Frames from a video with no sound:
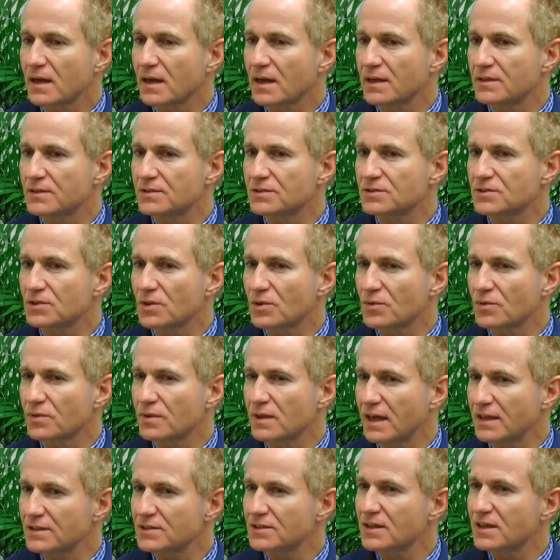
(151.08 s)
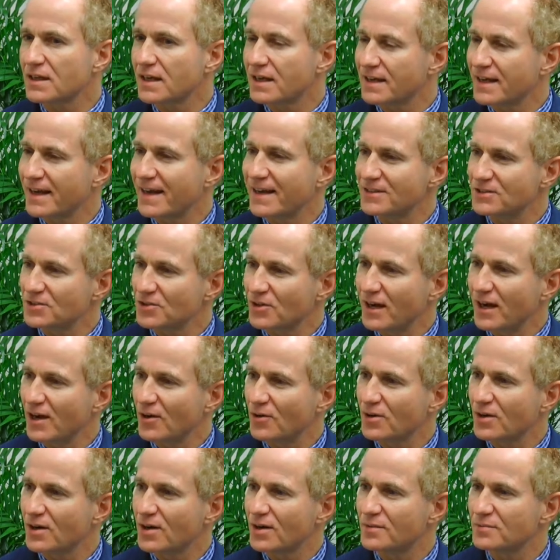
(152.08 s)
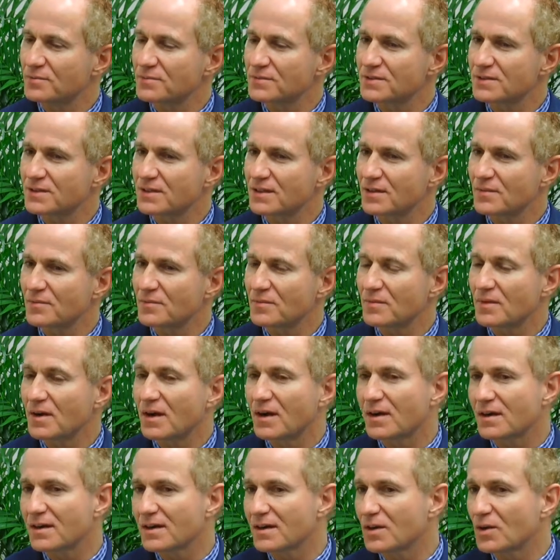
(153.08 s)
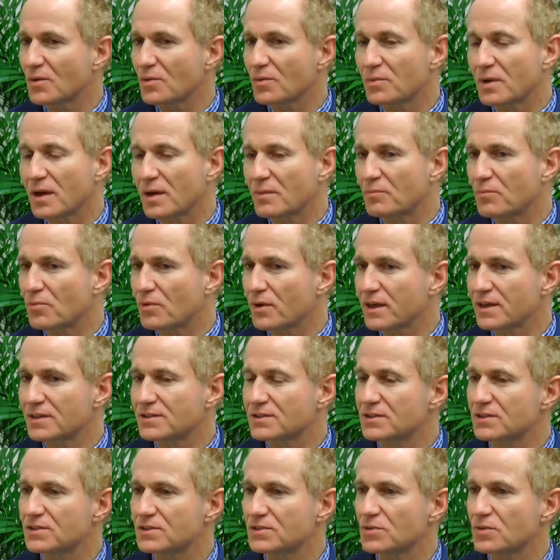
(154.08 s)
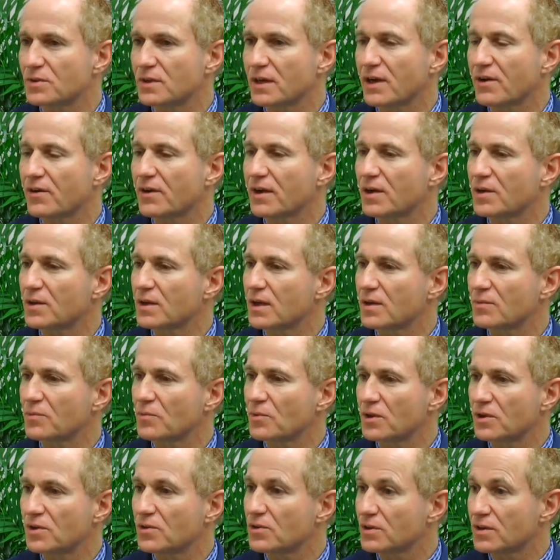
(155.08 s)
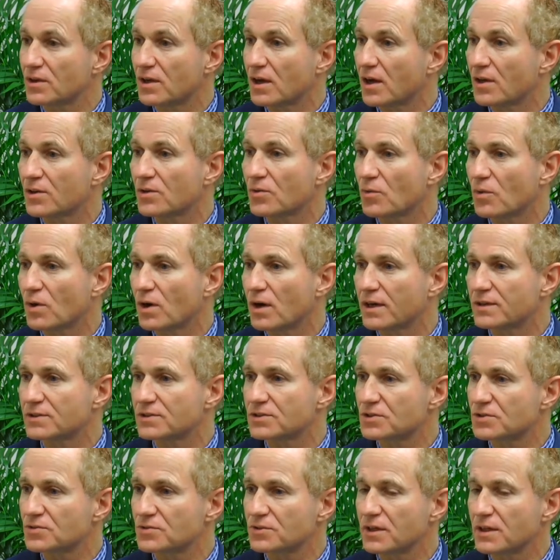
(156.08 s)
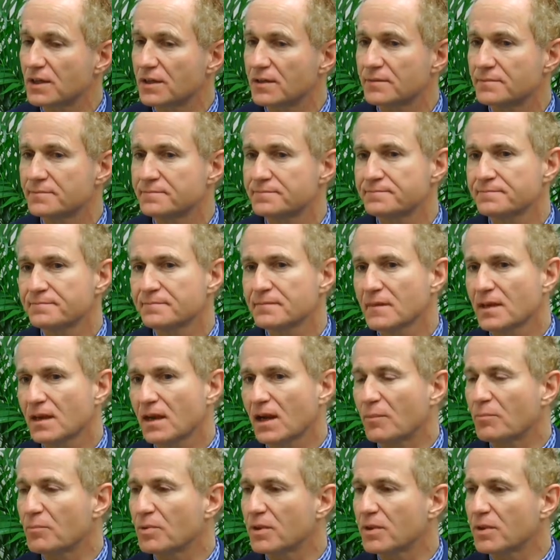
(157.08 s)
And so that's going to enhance our outcomes, and bring us into an area that we couldn't otherwise treat a